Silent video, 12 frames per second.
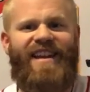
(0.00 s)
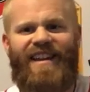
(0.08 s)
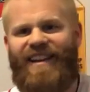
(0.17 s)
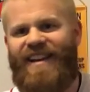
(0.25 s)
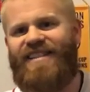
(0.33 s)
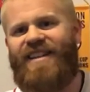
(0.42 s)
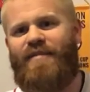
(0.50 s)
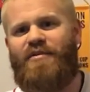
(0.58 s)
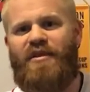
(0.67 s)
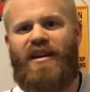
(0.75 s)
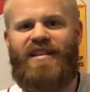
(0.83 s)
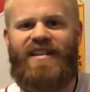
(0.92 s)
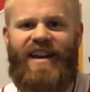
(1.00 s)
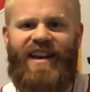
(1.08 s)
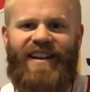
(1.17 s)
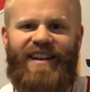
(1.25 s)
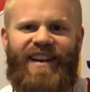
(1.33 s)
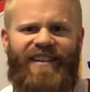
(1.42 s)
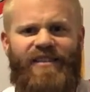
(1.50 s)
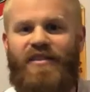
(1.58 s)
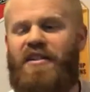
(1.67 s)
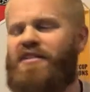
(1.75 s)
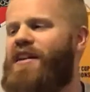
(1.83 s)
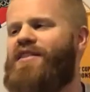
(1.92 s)
Last time you guys had you
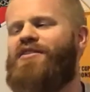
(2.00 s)
had Sanchez.